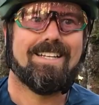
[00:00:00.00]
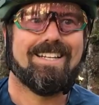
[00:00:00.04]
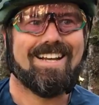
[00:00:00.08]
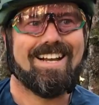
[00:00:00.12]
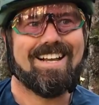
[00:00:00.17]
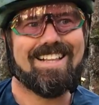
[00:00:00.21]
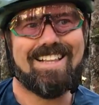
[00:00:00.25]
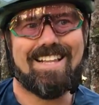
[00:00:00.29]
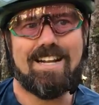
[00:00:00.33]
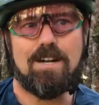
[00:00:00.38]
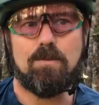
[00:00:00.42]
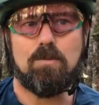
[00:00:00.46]

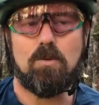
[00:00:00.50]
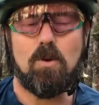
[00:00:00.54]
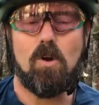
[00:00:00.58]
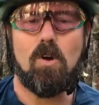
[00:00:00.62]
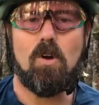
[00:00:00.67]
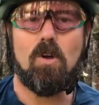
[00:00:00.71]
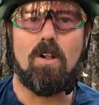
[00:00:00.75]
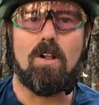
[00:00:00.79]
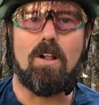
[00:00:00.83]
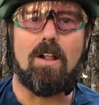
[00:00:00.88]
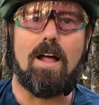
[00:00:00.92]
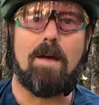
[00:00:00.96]
I let it
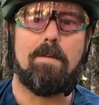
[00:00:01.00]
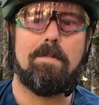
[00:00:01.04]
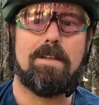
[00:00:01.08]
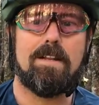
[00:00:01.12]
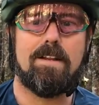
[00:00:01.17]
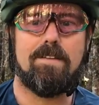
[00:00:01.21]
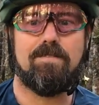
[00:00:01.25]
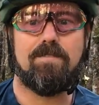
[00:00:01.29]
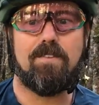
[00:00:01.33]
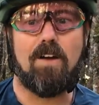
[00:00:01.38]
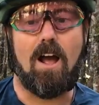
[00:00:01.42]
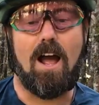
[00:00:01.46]
roll. I
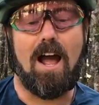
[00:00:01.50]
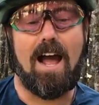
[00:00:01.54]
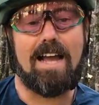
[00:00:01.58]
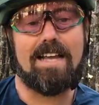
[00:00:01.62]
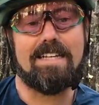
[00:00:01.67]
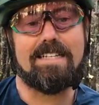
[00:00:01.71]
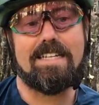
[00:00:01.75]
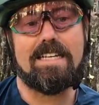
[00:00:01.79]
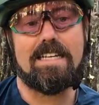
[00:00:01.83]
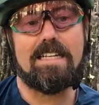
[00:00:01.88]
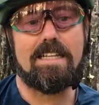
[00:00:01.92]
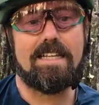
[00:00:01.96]
mean, if
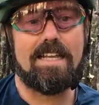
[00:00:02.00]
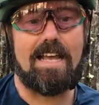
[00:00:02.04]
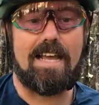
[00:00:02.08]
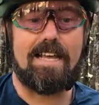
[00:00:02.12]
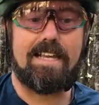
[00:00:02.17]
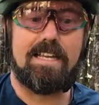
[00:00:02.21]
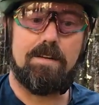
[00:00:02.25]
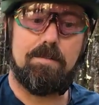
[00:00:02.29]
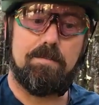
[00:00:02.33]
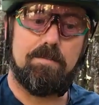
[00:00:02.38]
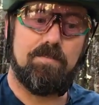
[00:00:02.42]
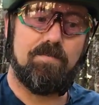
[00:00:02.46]
ideally I
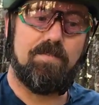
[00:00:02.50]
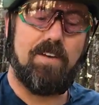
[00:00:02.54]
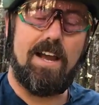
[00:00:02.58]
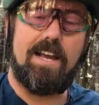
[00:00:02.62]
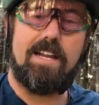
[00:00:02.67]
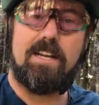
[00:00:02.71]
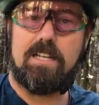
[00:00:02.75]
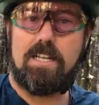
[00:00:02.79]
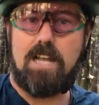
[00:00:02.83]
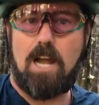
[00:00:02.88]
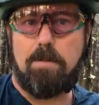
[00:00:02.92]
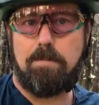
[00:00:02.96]
can
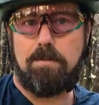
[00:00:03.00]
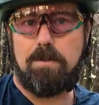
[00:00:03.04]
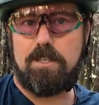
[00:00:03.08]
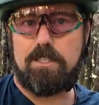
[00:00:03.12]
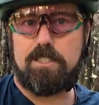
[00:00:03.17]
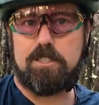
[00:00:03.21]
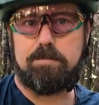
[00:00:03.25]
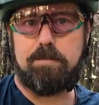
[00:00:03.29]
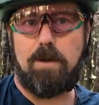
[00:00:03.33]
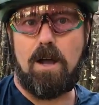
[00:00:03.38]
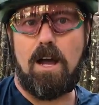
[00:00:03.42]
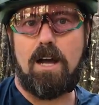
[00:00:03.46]
find a couple of
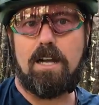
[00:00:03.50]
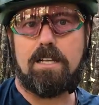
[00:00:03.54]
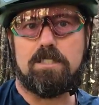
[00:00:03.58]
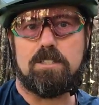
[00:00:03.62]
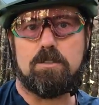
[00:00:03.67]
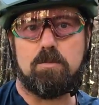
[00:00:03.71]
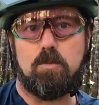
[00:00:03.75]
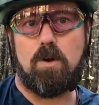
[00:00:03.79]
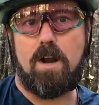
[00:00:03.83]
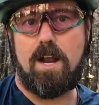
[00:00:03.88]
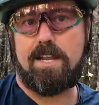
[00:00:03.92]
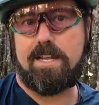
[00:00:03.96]
spots
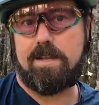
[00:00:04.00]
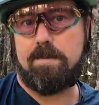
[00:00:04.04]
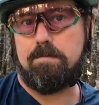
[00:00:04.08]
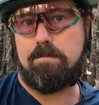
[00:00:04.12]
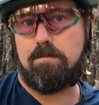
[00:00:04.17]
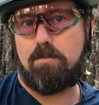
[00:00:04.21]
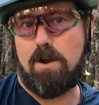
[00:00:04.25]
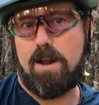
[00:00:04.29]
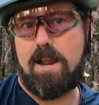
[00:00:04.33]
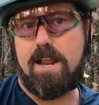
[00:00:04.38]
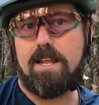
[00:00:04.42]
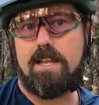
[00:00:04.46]
I can
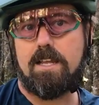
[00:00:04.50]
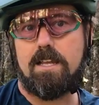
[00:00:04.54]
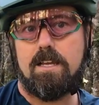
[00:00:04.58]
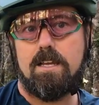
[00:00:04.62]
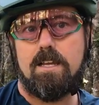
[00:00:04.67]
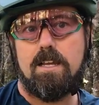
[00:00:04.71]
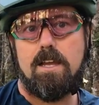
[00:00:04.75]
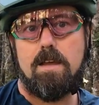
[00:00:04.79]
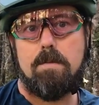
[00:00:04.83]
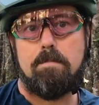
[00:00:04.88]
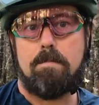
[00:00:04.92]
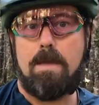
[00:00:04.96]
brake,
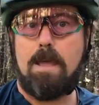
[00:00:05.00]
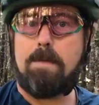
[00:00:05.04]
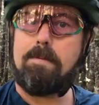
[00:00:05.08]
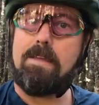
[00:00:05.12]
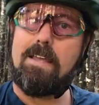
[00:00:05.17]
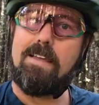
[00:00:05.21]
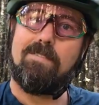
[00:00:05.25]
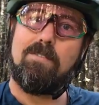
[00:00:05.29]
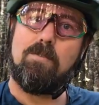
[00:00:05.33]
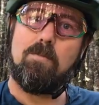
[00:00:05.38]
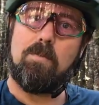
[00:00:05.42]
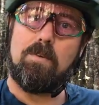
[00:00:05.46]
maybe
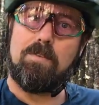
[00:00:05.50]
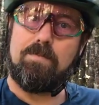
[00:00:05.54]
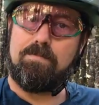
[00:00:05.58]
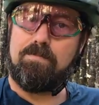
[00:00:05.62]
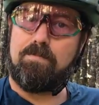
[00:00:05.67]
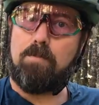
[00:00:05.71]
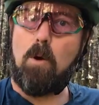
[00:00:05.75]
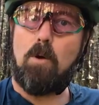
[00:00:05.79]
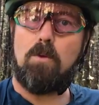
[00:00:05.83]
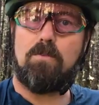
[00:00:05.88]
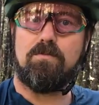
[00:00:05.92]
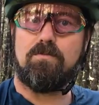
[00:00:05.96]
even with
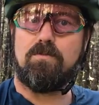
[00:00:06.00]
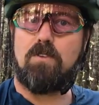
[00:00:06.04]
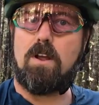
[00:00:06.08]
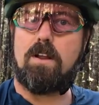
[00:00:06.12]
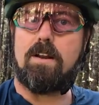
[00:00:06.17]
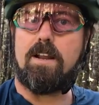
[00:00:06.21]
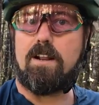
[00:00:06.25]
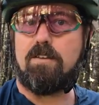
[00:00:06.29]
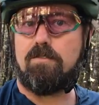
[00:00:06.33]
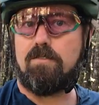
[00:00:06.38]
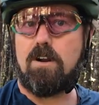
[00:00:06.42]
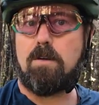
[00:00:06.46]
both
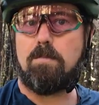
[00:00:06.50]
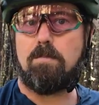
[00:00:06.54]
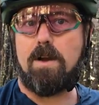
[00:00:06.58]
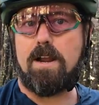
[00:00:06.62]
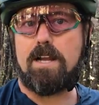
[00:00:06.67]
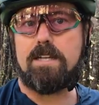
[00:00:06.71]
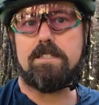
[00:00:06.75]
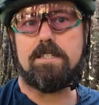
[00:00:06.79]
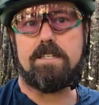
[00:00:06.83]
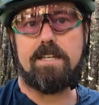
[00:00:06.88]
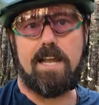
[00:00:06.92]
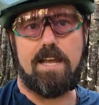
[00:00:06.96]
front and rear
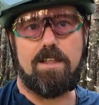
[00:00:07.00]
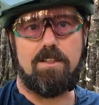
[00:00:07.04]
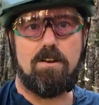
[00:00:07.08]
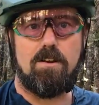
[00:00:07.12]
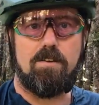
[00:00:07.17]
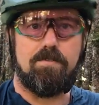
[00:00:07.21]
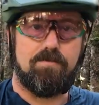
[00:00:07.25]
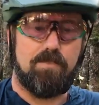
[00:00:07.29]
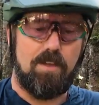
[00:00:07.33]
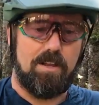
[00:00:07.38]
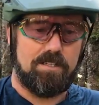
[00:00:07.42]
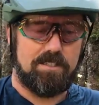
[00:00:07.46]
brake together,
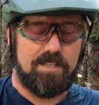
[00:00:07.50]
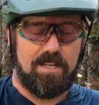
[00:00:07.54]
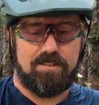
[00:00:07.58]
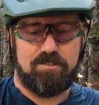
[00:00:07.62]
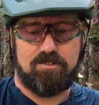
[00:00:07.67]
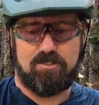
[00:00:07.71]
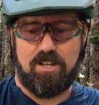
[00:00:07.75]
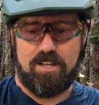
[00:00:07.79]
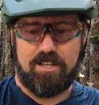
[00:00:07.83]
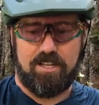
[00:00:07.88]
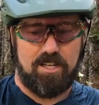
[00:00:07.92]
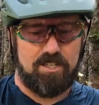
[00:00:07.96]
if
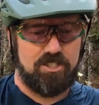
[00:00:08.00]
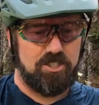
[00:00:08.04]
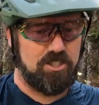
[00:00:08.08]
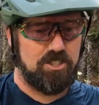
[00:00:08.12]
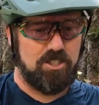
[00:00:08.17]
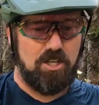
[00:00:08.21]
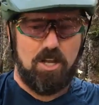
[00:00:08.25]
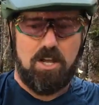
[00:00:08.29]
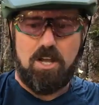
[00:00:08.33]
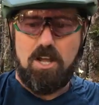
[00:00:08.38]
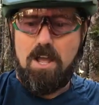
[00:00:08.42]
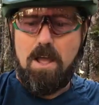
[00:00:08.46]
there's like just
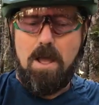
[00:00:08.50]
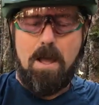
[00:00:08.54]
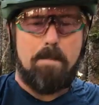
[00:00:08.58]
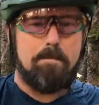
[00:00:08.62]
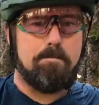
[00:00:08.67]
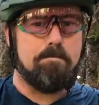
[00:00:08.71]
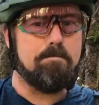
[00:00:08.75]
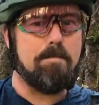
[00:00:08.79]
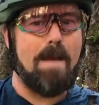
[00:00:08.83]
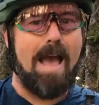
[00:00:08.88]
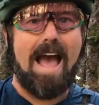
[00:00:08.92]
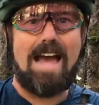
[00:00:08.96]
a
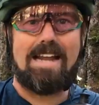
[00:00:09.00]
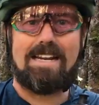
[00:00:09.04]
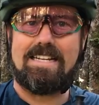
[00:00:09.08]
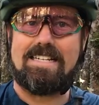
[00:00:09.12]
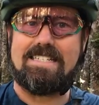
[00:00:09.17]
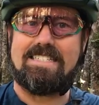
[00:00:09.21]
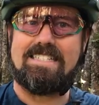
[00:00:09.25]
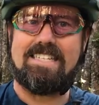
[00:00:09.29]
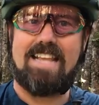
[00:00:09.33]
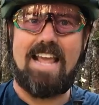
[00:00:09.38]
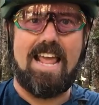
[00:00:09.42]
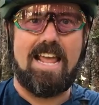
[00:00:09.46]

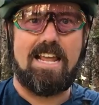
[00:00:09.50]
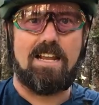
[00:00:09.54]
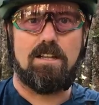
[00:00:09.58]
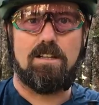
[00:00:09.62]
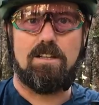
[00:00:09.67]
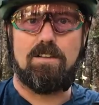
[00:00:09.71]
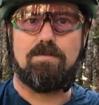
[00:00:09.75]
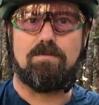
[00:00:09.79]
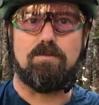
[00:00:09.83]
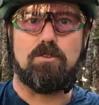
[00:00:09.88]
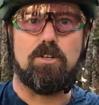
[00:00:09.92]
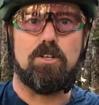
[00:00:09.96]
matted
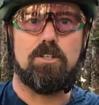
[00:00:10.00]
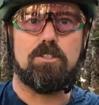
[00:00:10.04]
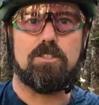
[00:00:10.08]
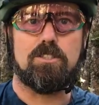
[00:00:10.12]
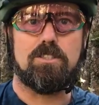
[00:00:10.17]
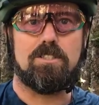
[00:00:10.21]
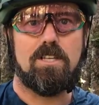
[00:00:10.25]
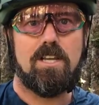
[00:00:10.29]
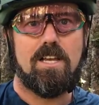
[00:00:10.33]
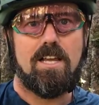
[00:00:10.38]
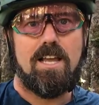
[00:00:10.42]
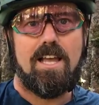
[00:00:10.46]
tangle of
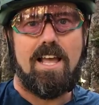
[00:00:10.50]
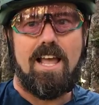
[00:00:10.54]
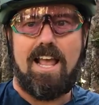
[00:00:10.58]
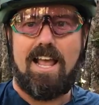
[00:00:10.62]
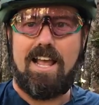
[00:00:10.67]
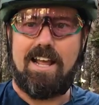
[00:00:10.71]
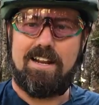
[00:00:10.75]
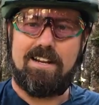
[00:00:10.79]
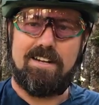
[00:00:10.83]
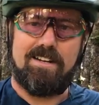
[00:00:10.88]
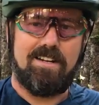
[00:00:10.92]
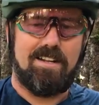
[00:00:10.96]
roots,
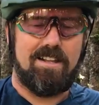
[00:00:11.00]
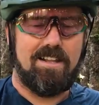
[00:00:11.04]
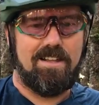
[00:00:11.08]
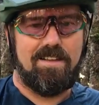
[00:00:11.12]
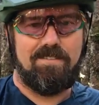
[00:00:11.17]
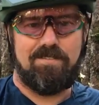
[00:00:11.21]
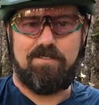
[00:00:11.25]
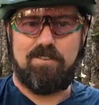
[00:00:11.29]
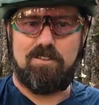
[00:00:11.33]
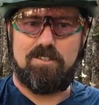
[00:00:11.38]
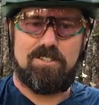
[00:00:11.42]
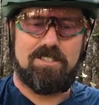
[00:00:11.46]
and
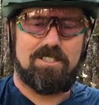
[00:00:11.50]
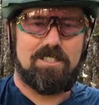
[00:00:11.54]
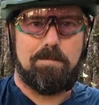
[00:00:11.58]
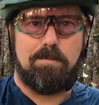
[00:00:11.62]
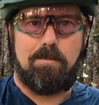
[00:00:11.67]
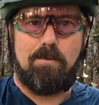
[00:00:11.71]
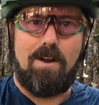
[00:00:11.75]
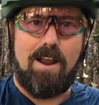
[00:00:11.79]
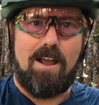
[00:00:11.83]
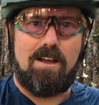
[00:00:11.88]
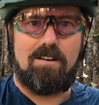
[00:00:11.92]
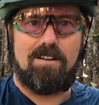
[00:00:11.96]
if you slip
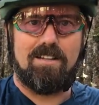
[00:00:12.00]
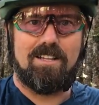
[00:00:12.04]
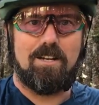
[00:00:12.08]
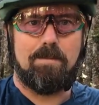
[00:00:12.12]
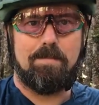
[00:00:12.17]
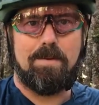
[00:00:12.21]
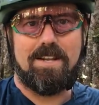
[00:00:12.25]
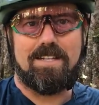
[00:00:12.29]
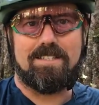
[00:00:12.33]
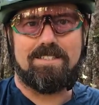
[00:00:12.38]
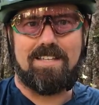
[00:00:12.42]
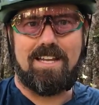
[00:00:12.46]
around a little
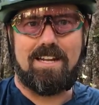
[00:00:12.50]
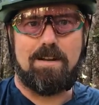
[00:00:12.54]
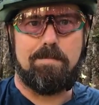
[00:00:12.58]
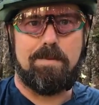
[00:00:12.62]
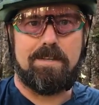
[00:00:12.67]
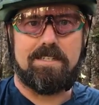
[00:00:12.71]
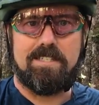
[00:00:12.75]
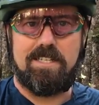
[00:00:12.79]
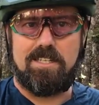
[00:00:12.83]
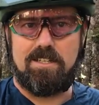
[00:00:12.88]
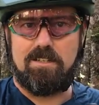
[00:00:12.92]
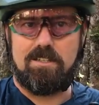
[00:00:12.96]
bit, it's not a
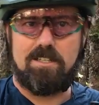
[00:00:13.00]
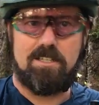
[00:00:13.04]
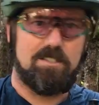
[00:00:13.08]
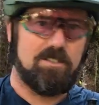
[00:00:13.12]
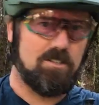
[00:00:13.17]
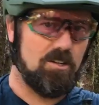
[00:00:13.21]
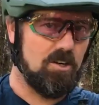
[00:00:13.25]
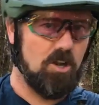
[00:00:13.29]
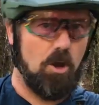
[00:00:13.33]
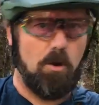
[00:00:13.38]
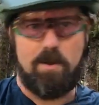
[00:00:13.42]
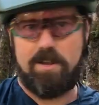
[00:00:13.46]
big deal because
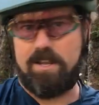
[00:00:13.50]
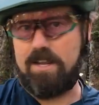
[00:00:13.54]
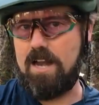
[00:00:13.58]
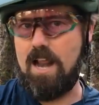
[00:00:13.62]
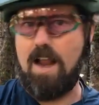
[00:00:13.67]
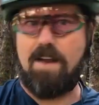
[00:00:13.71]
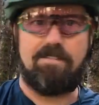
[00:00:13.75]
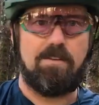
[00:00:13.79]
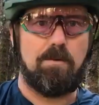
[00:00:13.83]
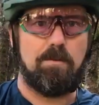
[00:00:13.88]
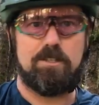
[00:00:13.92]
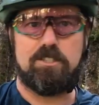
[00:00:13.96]
they're going in
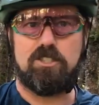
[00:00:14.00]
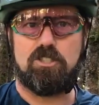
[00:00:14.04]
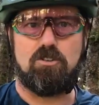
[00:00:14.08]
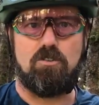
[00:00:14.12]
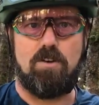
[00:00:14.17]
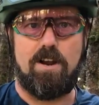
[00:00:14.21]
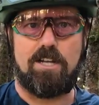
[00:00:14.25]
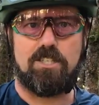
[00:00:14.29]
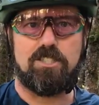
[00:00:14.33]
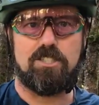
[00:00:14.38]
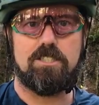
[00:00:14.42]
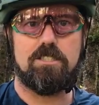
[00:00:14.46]
every which
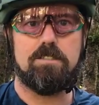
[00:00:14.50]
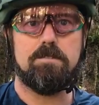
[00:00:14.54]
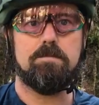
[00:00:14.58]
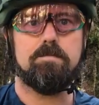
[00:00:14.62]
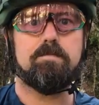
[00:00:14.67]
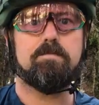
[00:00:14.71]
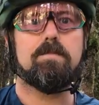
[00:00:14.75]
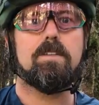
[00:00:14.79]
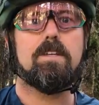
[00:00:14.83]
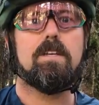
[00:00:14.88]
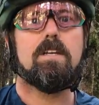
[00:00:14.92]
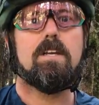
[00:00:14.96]
direction.
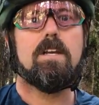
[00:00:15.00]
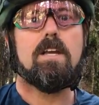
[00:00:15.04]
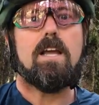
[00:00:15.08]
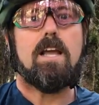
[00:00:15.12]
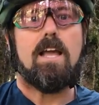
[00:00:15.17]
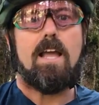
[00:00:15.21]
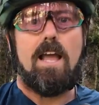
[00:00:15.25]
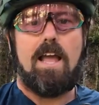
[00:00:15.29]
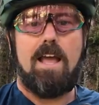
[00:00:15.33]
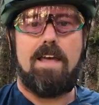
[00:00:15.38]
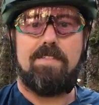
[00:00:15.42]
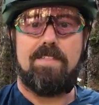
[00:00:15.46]

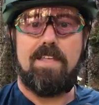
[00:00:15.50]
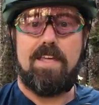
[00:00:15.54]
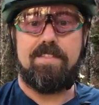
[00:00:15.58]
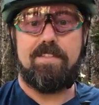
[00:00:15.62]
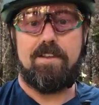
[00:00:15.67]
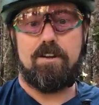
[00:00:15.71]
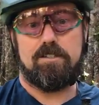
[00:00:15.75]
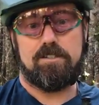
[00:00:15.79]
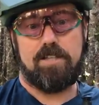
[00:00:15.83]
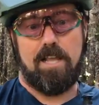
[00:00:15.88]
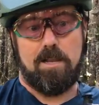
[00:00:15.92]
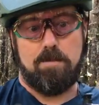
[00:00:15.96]
And then
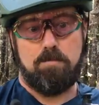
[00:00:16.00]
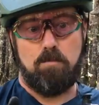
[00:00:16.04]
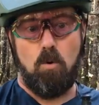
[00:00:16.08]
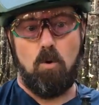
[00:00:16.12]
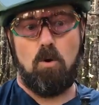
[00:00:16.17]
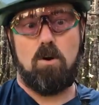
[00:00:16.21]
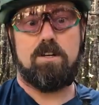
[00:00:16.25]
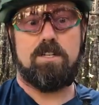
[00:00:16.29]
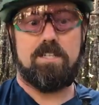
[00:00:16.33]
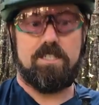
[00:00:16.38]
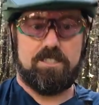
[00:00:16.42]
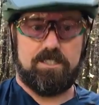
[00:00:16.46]
there's like
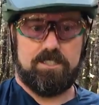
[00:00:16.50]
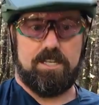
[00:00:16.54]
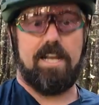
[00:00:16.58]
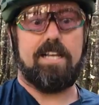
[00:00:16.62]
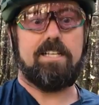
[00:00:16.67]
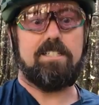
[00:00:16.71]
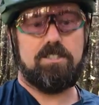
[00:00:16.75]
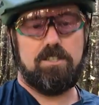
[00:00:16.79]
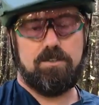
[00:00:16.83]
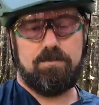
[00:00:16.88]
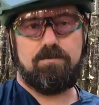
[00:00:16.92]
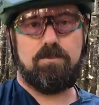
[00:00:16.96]
more
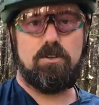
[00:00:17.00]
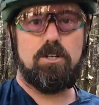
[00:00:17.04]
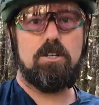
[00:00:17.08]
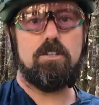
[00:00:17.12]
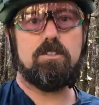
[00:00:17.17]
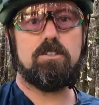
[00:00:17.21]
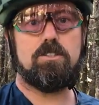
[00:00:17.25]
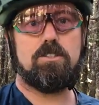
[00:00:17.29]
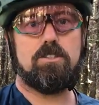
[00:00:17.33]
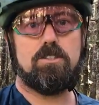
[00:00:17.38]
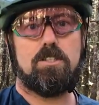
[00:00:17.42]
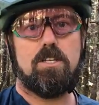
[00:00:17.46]
decisive
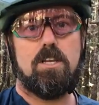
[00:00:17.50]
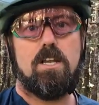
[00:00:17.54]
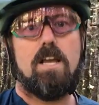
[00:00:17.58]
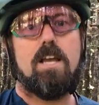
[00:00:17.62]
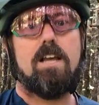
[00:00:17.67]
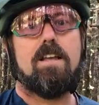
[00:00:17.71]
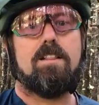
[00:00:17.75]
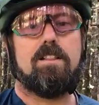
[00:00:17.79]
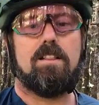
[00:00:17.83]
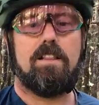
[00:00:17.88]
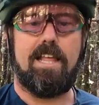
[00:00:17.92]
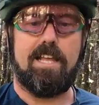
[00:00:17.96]
roots,
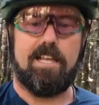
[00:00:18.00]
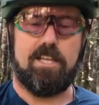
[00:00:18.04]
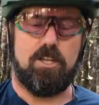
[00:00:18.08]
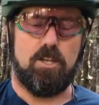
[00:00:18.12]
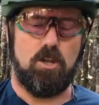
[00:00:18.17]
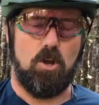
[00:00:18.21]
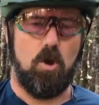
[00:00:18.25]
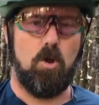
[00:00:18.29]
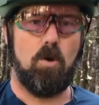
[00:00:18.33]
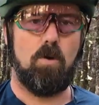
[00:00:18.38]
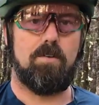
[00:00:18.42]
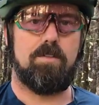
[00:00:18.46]
let
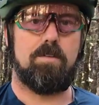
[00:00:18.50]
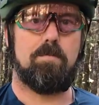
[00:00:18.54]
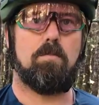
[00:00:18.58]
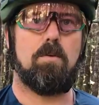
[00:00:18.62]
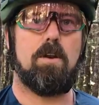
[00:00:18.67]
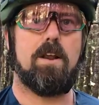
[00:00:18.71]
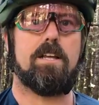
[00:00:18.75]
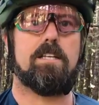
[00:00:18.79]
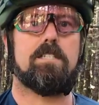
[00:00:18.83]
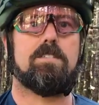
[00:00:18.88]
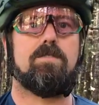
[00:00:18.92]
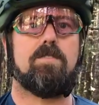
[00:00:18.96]
go of the
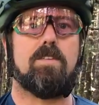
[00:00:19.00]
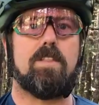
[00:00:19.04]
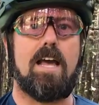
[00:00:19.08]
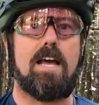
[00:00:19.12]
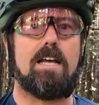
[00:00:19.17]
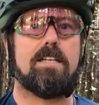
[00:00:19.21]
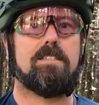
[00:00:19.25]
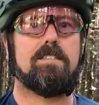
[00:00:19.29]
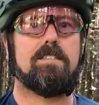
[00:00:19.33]
brakes for that